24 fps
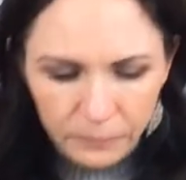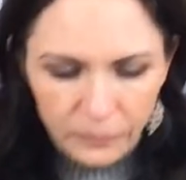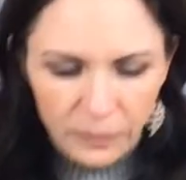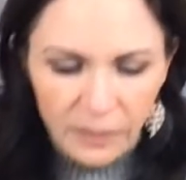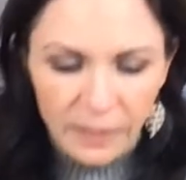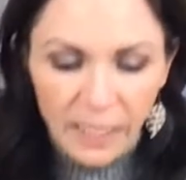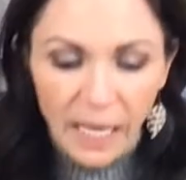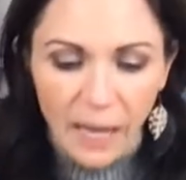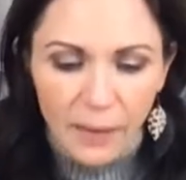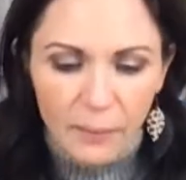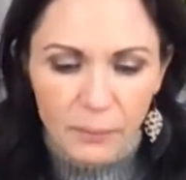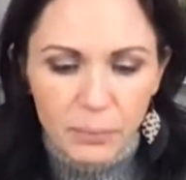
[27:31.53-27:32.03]

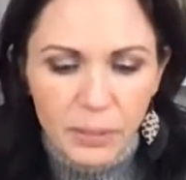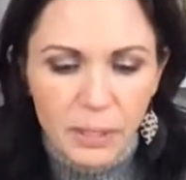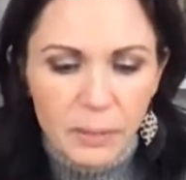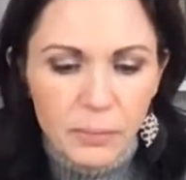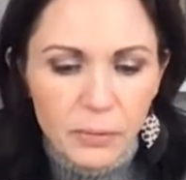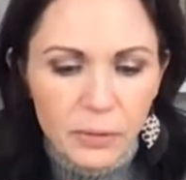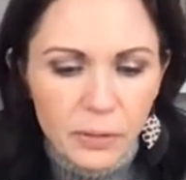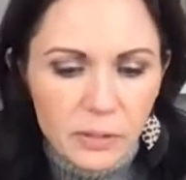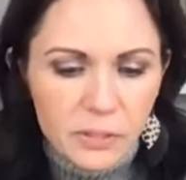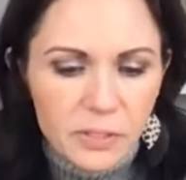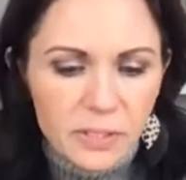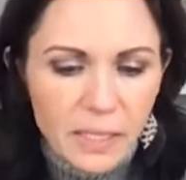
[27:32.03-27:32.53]
Yeah, people
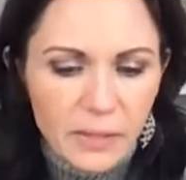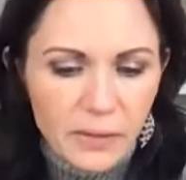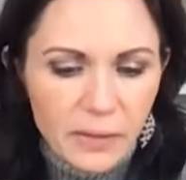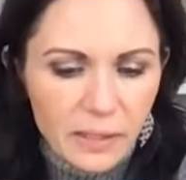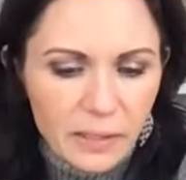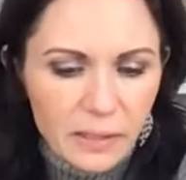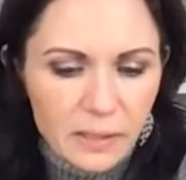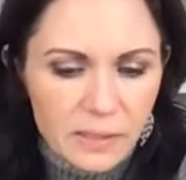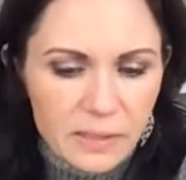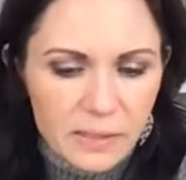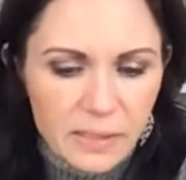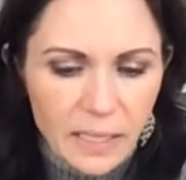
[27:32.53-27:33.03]
are selling
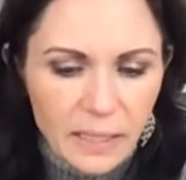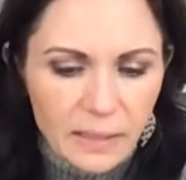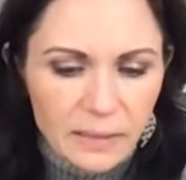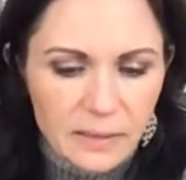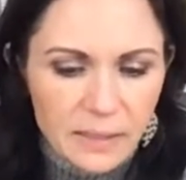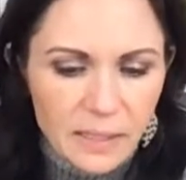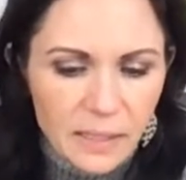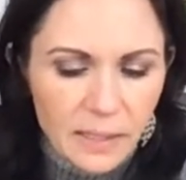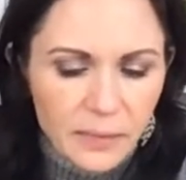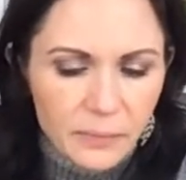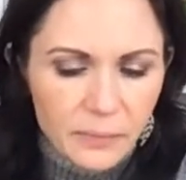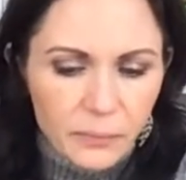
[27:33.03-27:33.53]
the
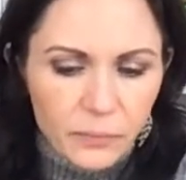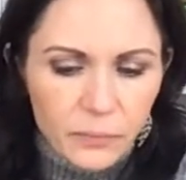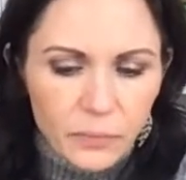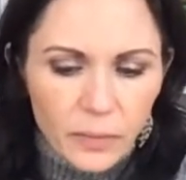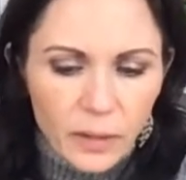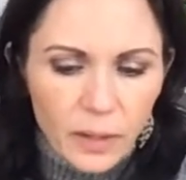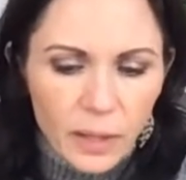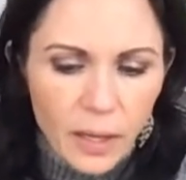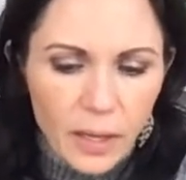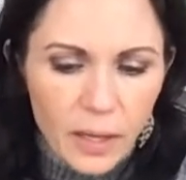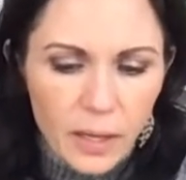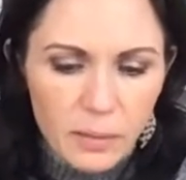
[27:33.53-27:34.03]
sets.
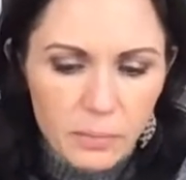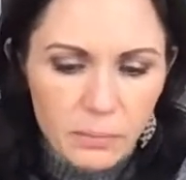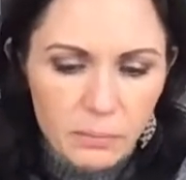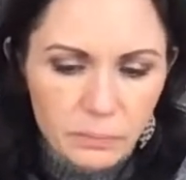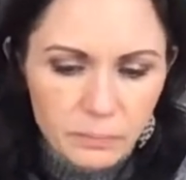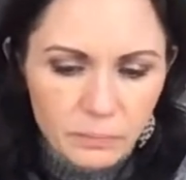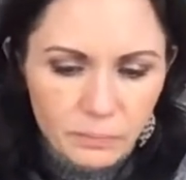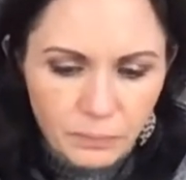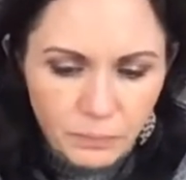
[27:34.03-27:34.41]
The